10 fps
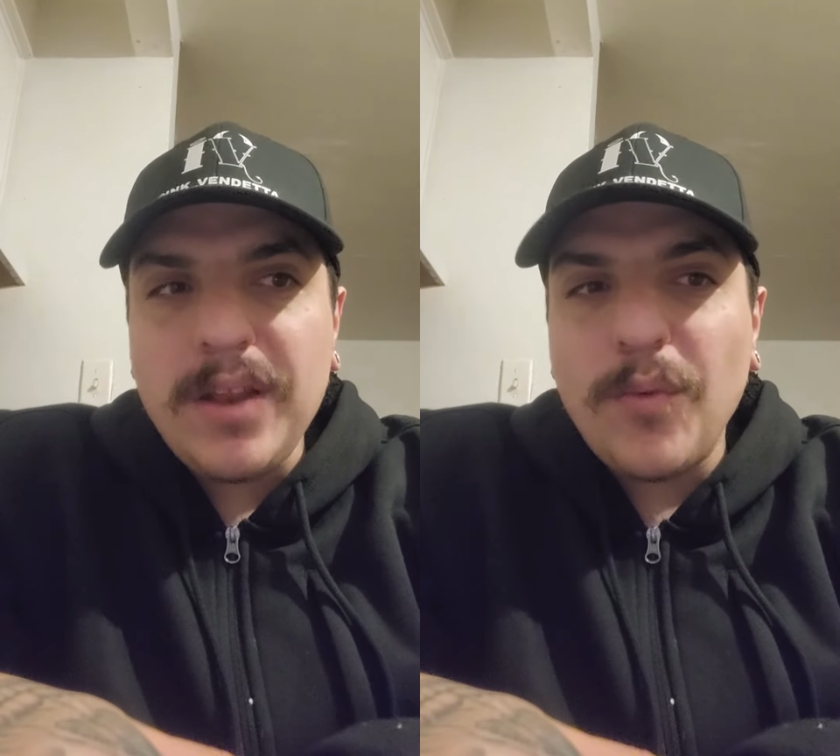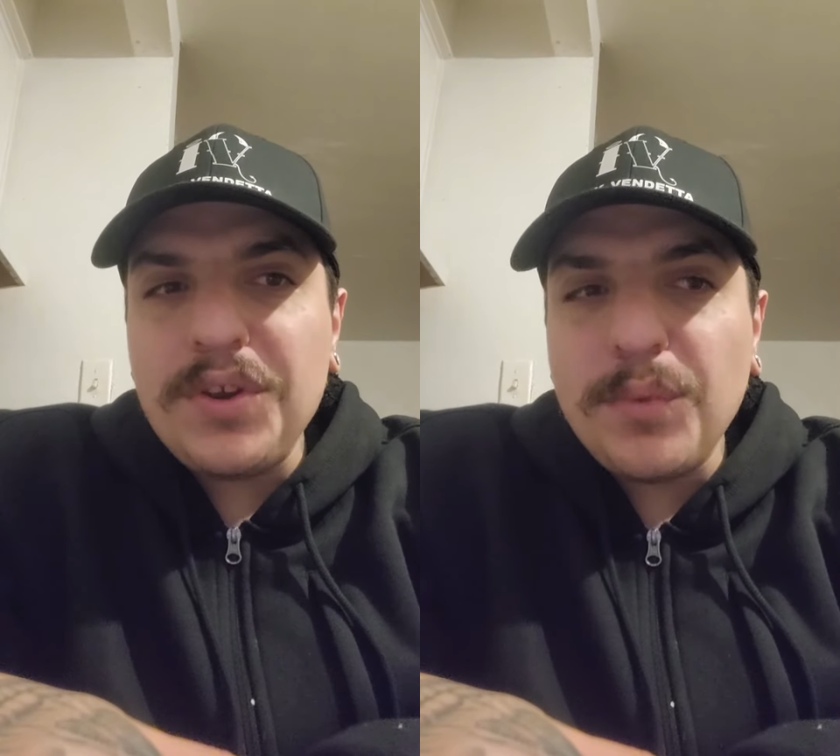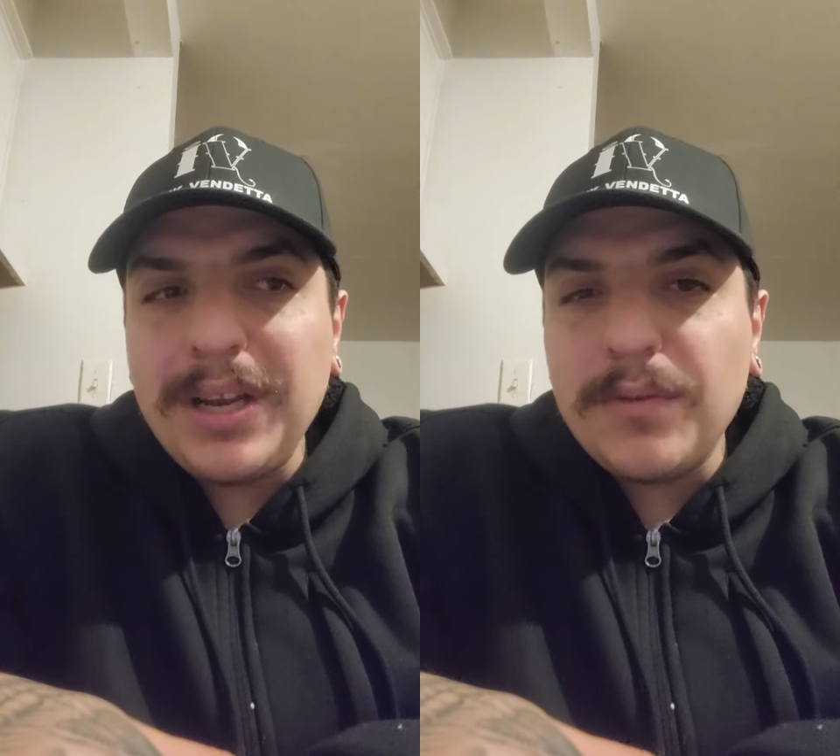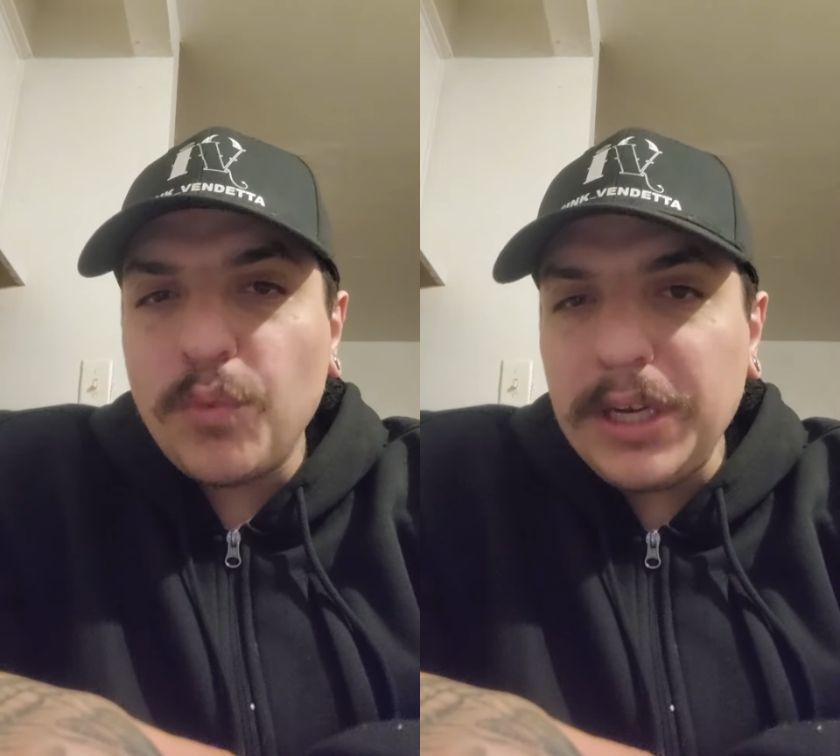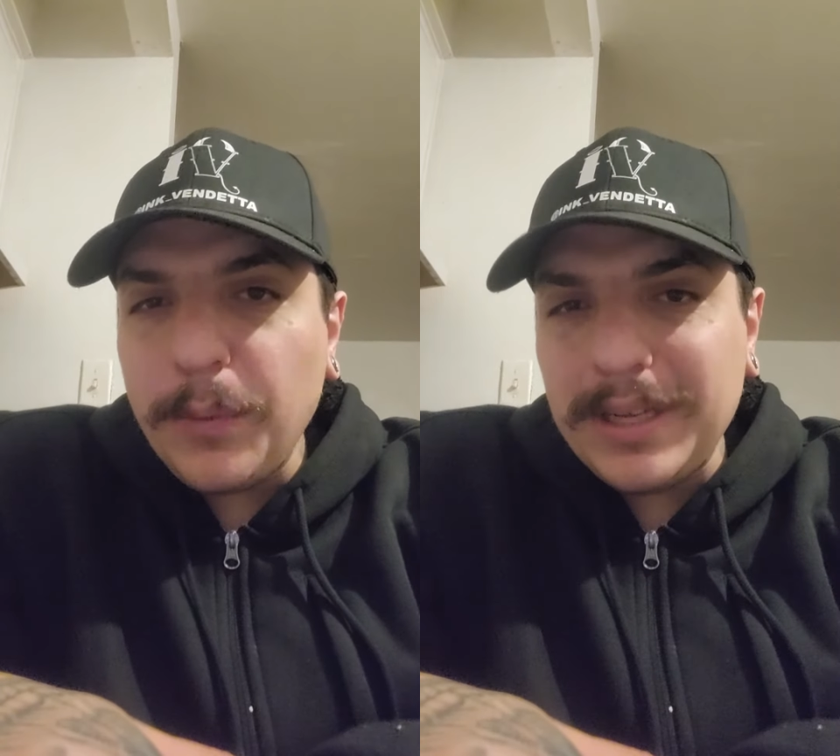When you're
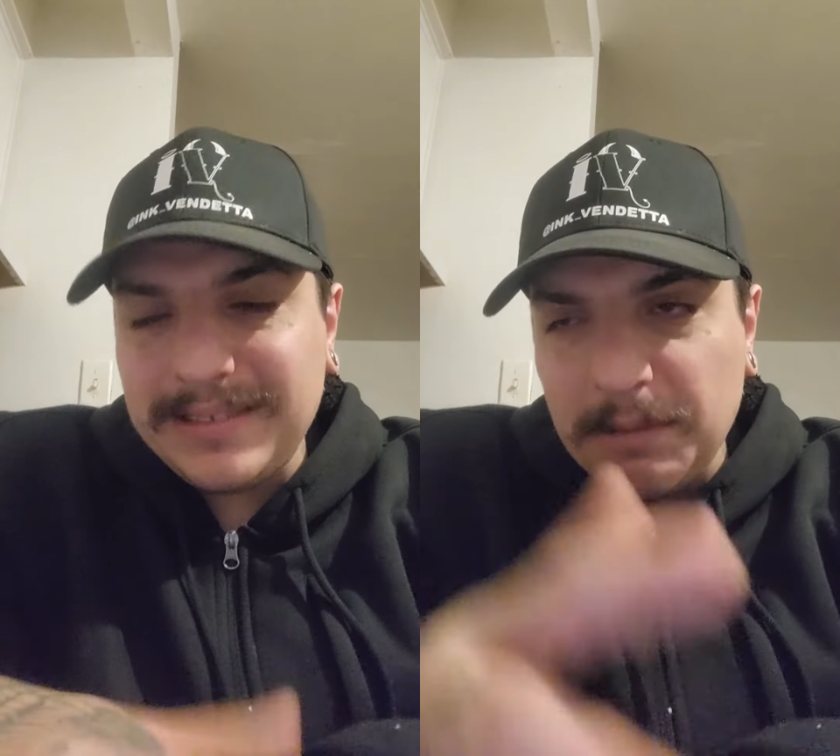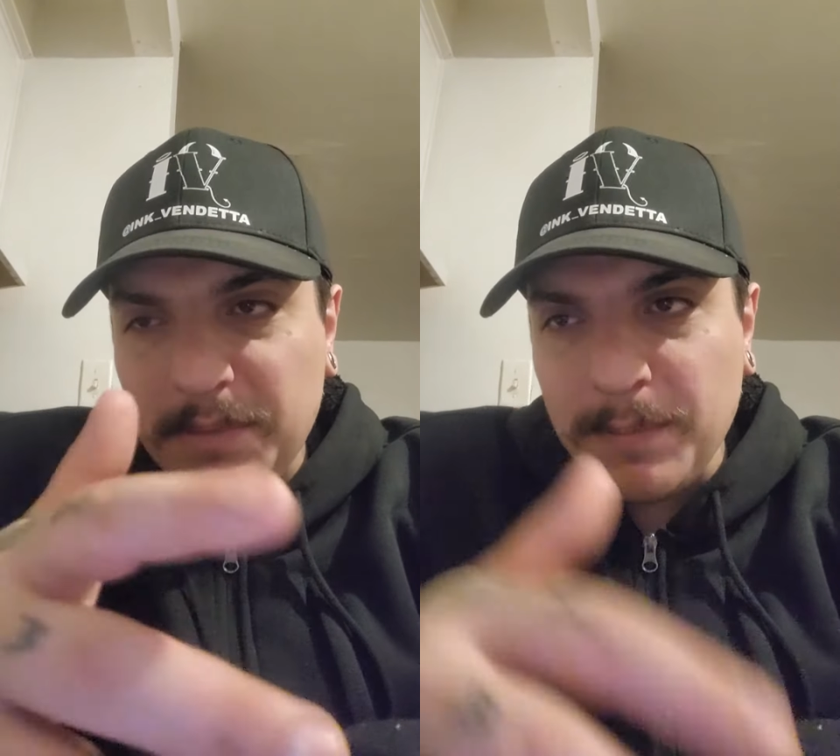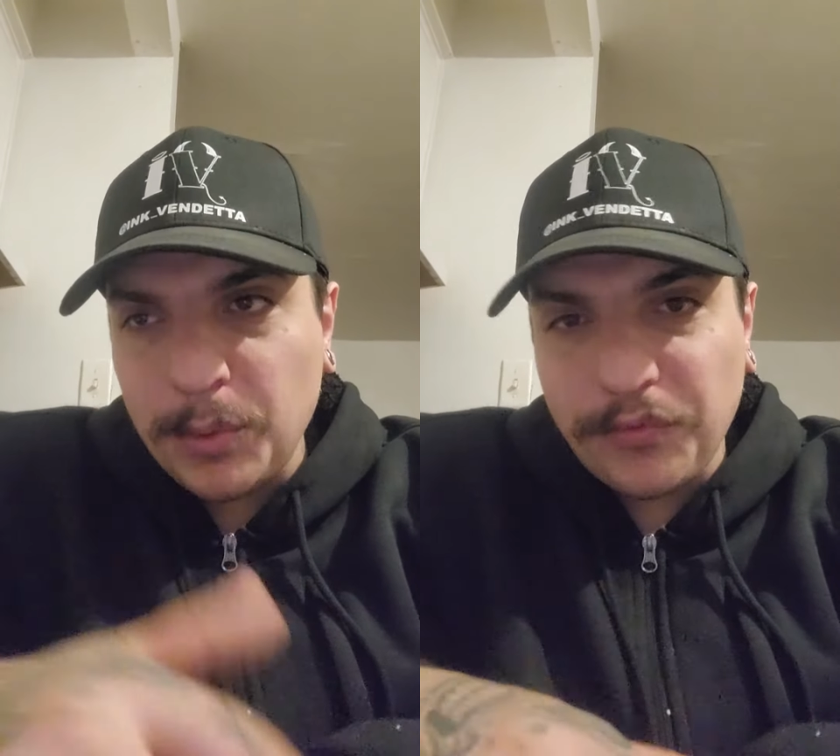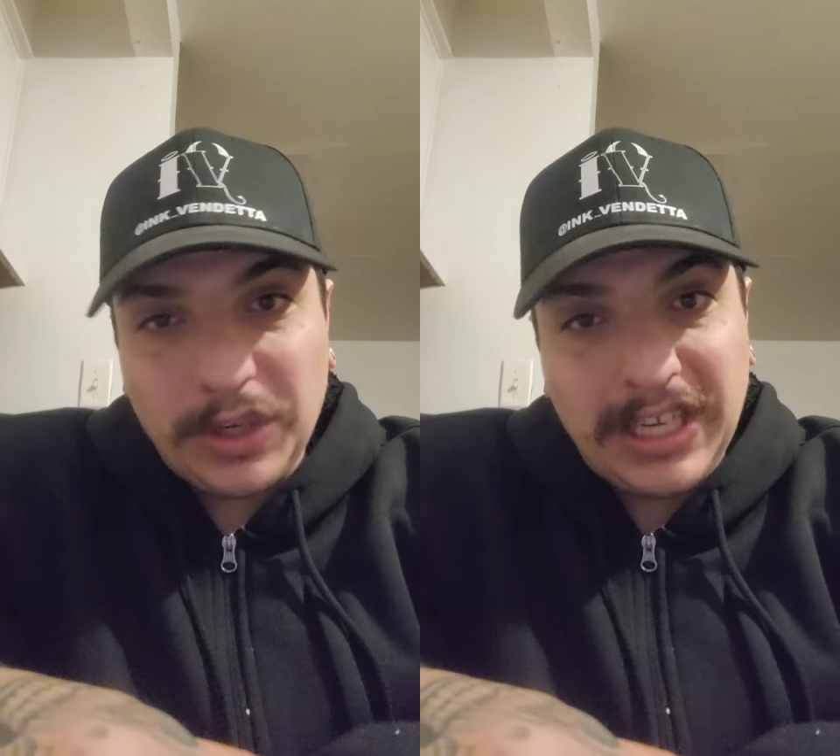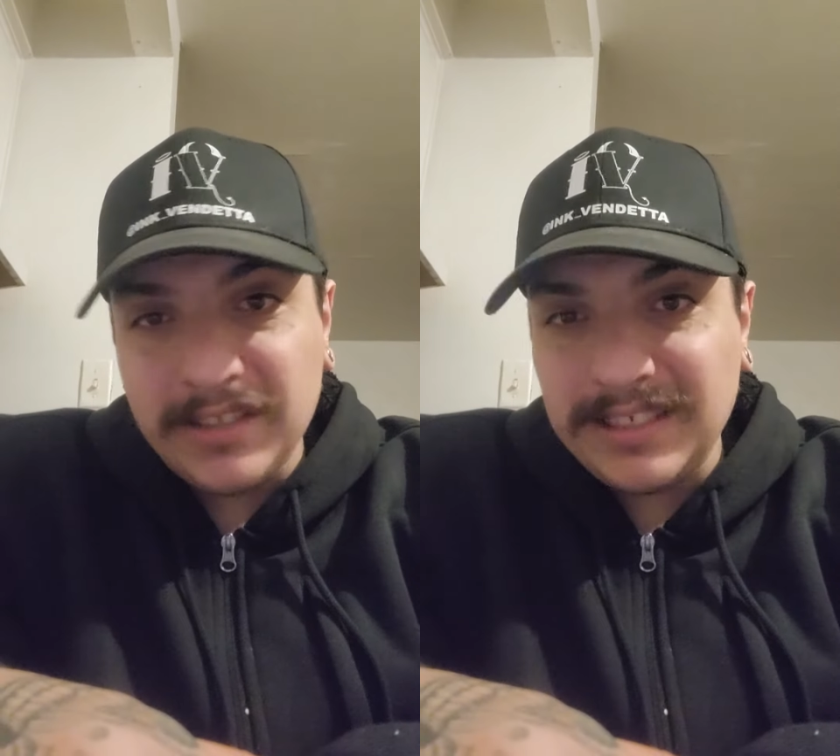working with the same people
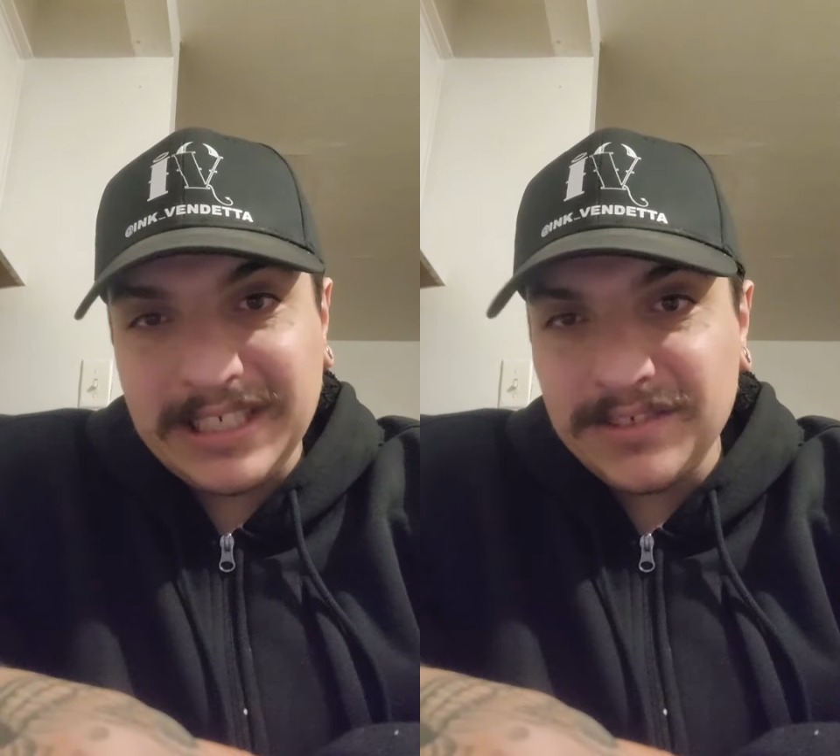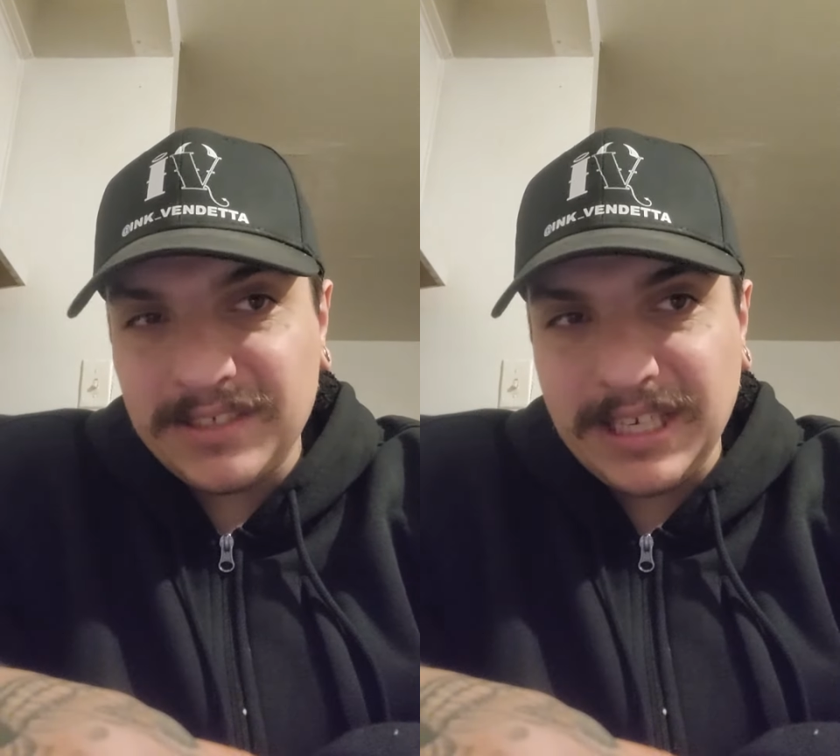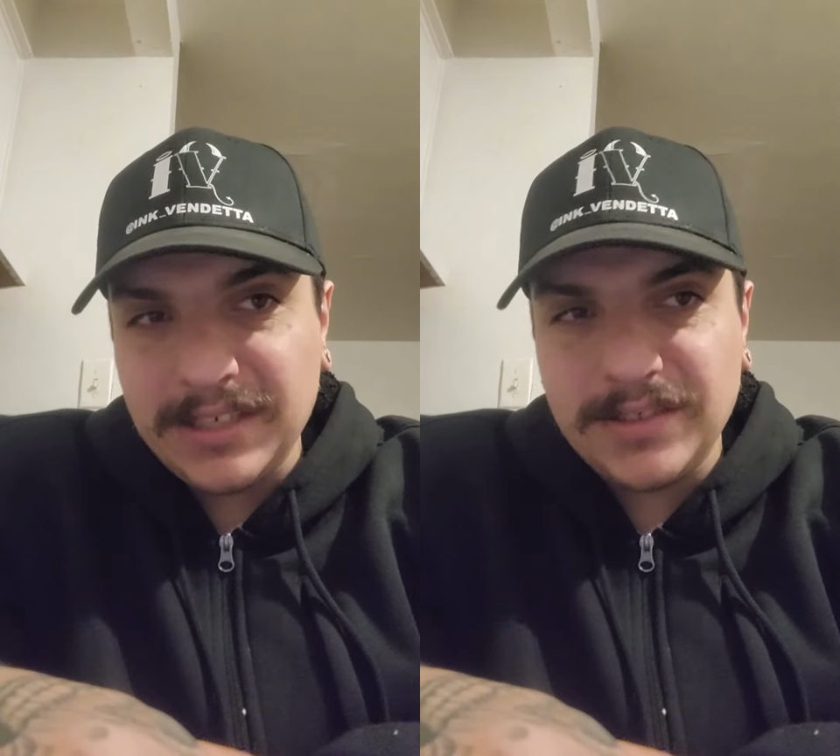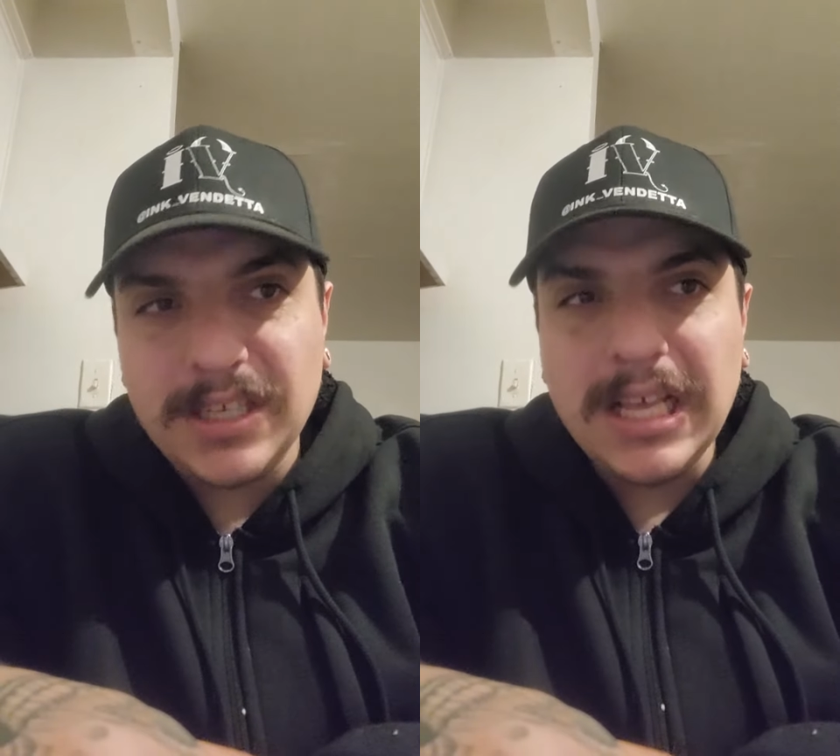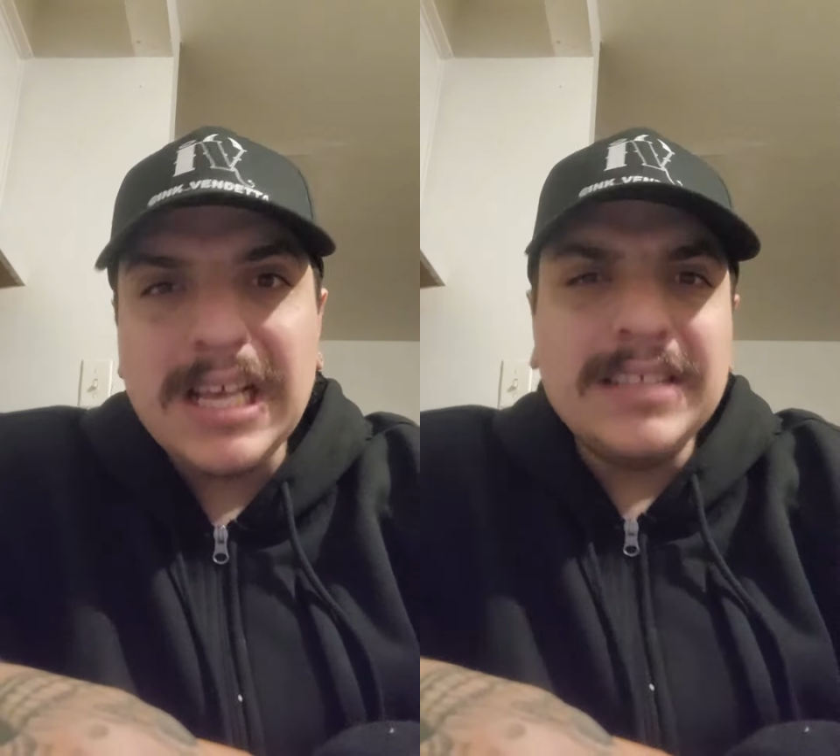for years and years and years,